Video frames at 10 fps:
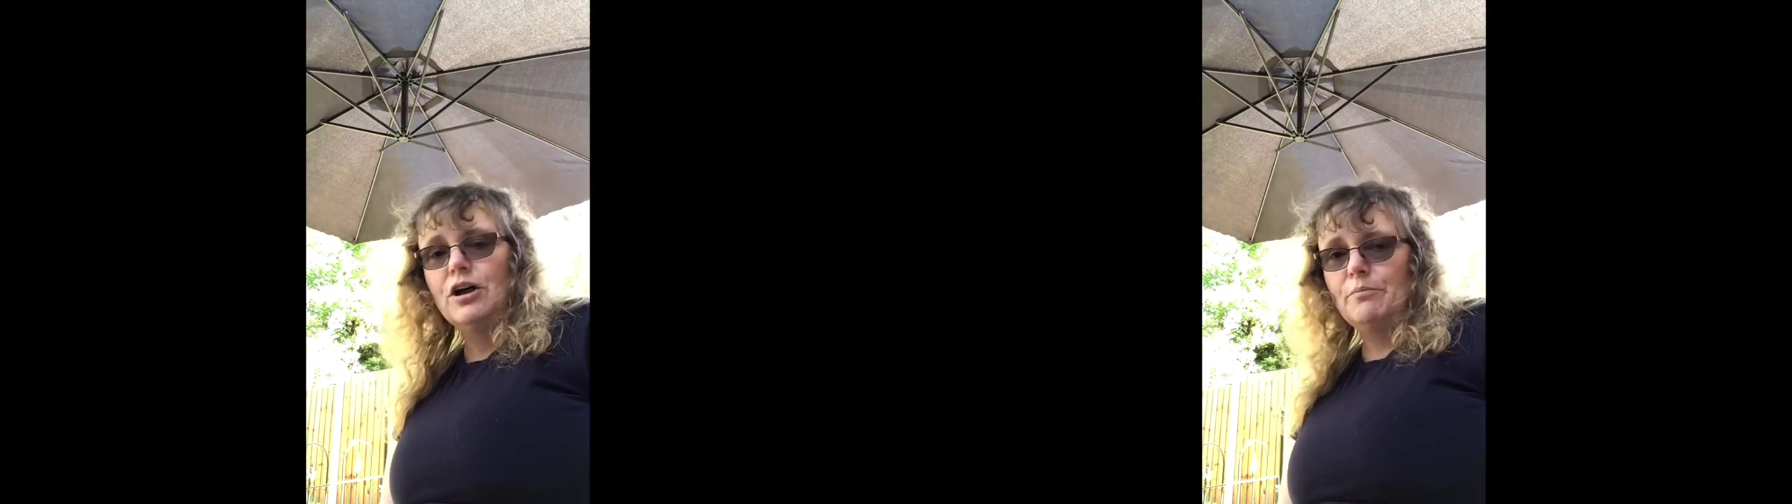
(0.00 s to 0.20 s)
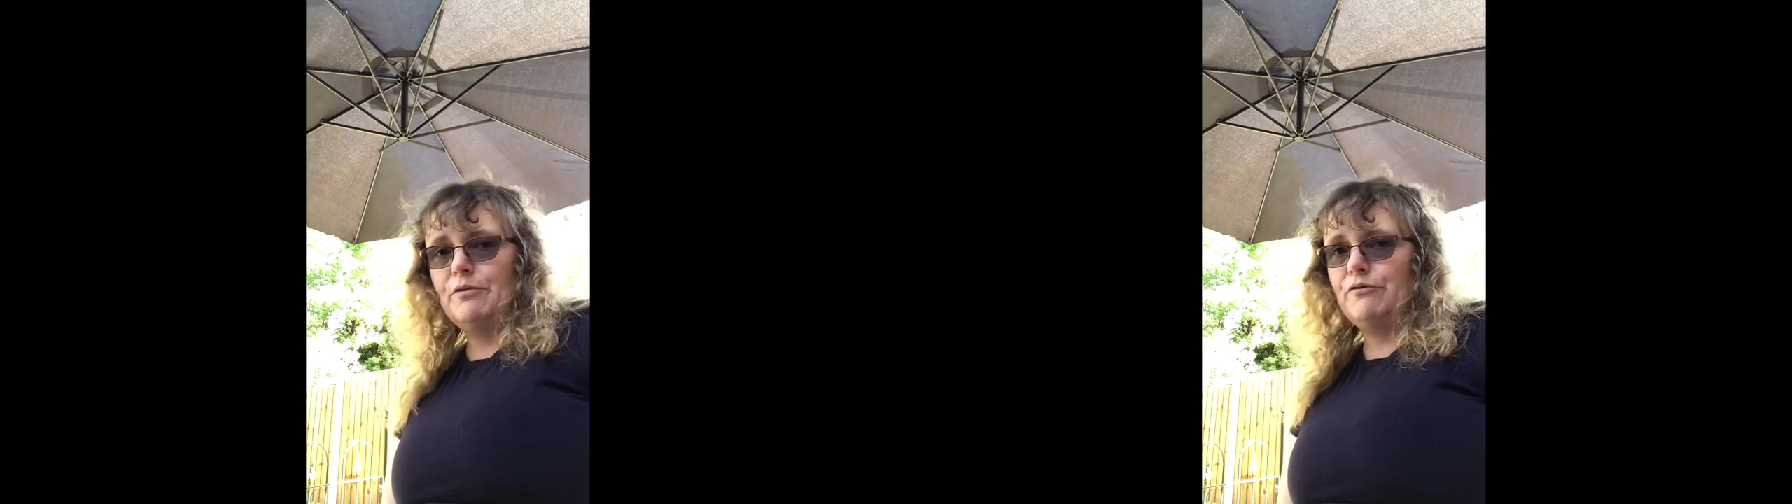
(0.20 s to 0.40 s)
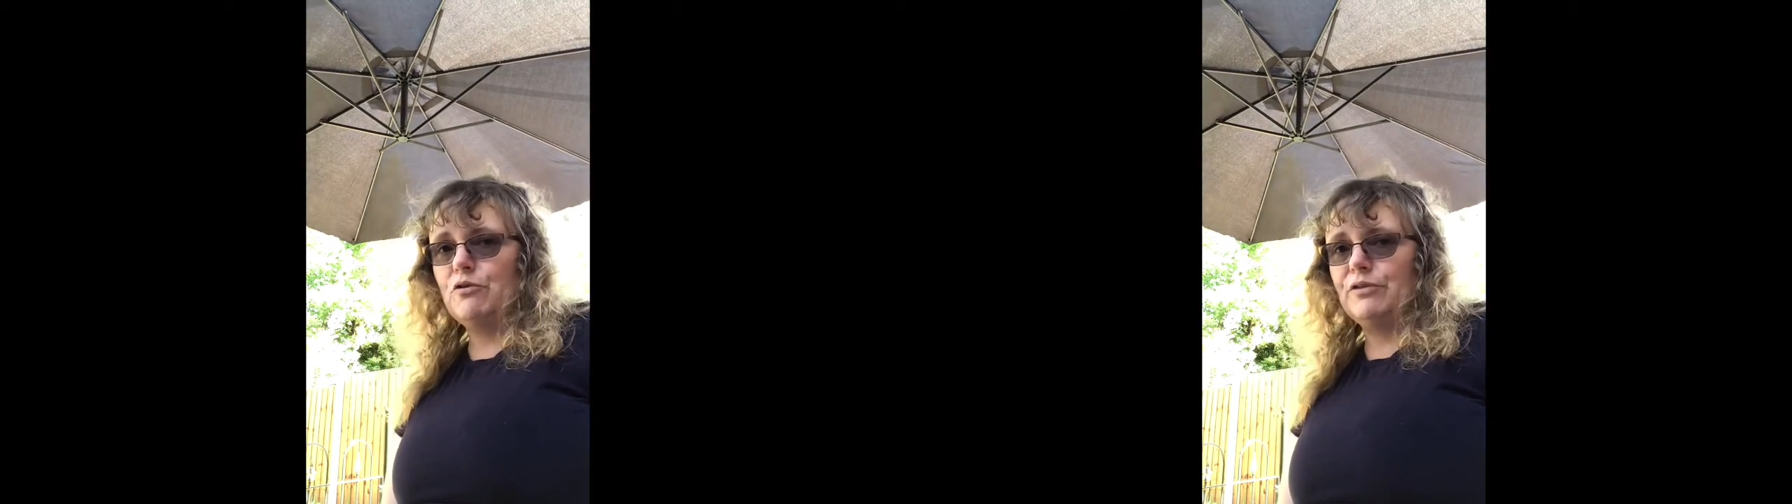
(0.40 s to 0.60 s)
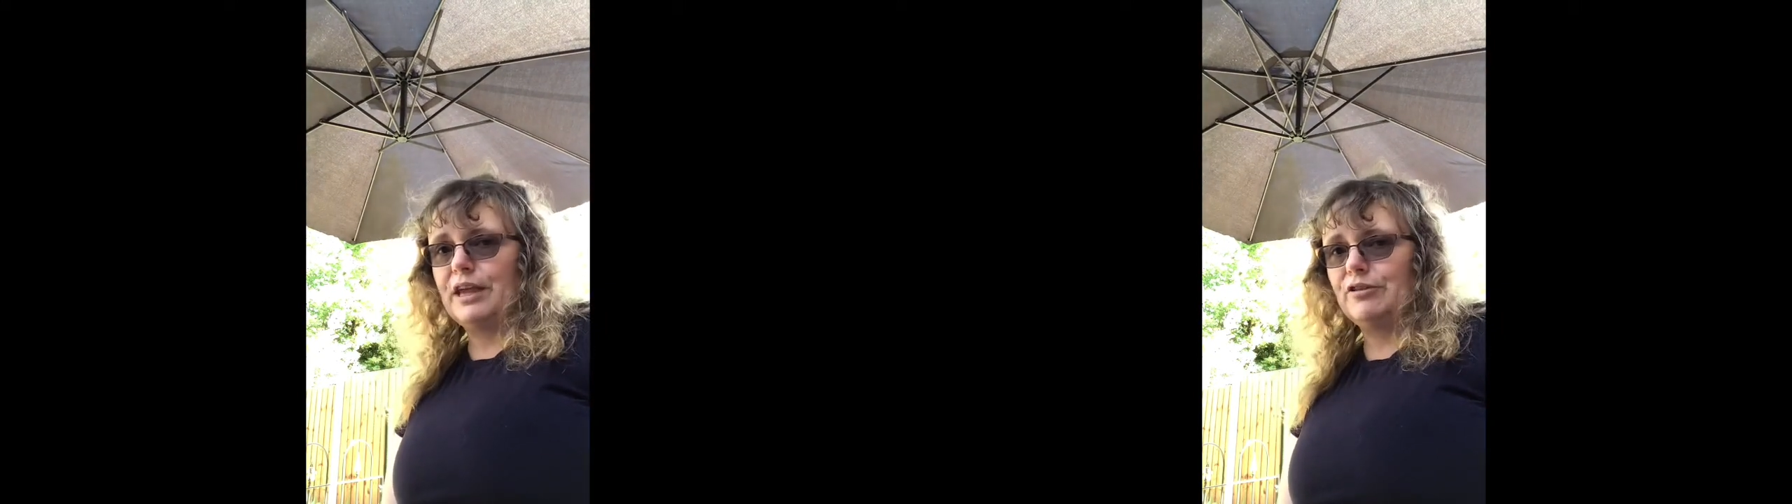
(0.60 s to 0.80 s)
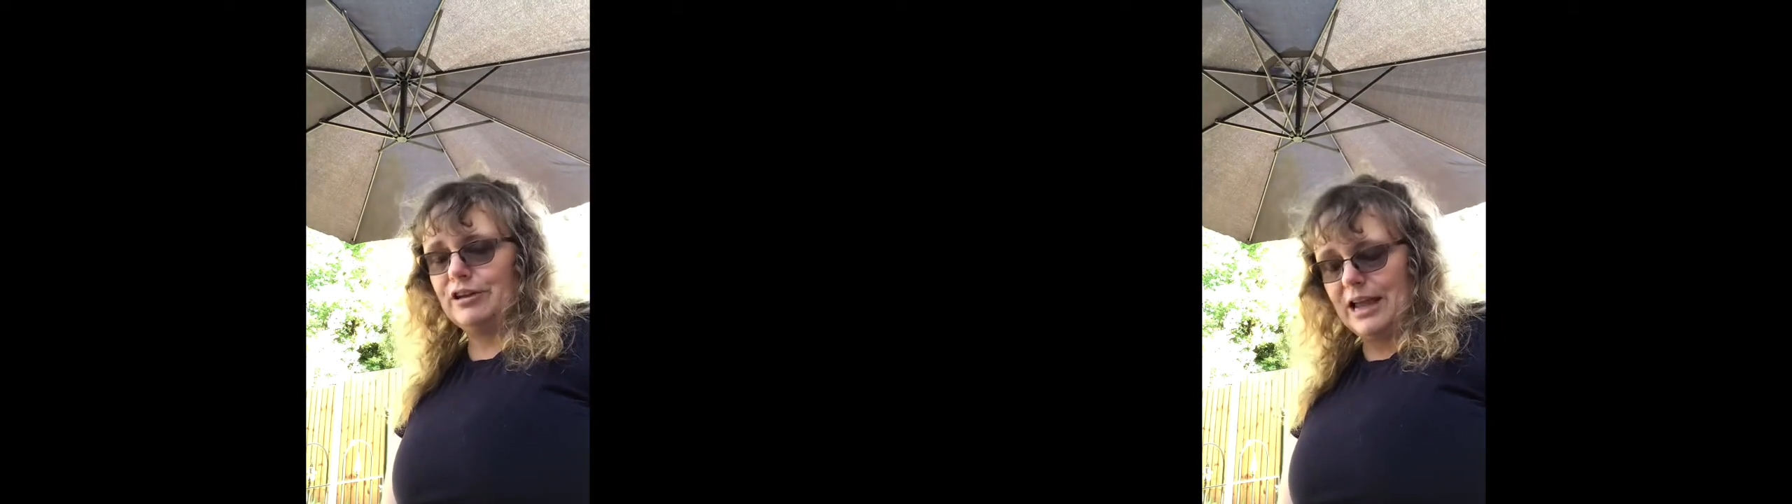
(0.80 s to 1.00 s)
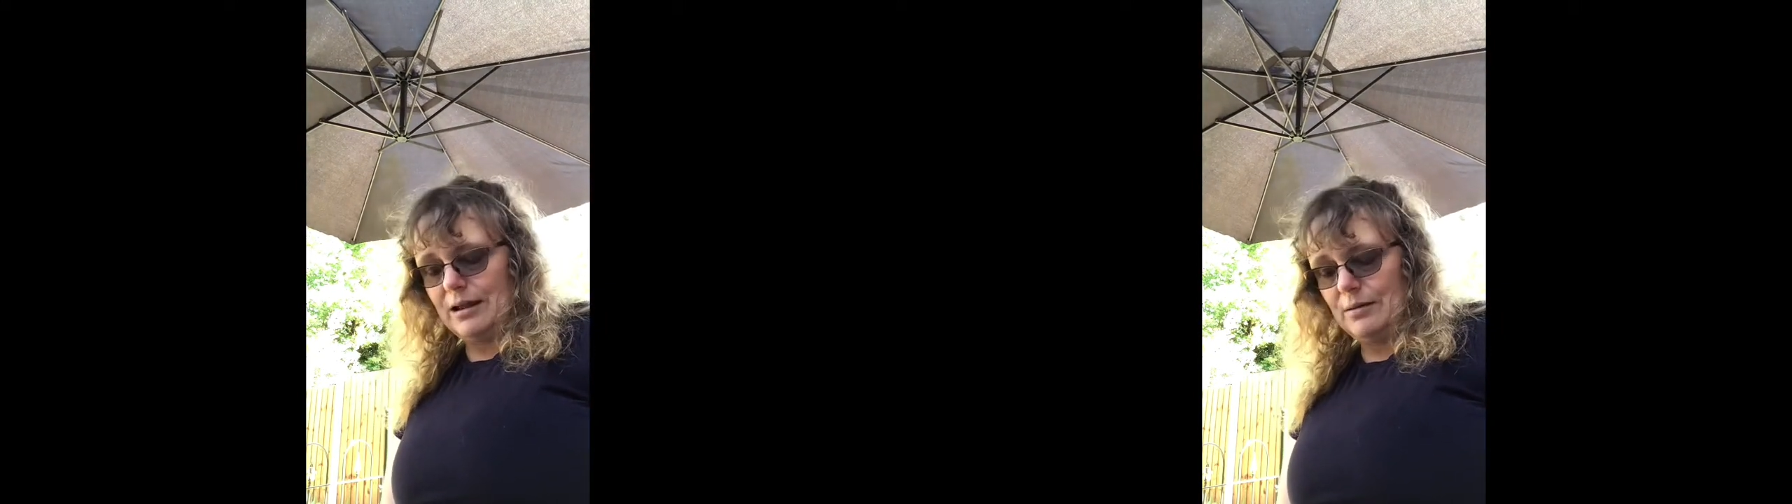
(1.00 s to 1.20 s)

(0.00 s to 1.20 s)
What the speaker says: before they could get him